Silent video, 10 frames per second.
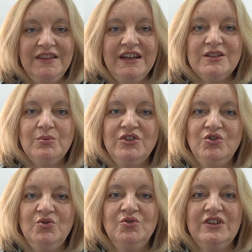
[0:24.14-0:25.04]
And that's when
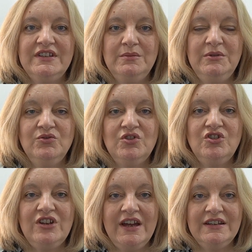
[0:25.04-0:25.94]
George had to build a
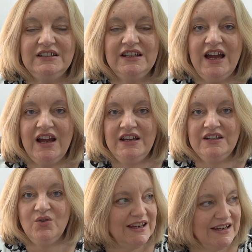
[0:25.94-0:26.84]
shed to
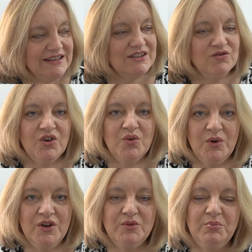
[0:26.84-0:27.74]
hide's the wrong
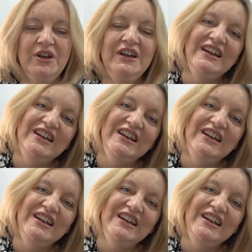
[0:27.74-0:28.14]
word, but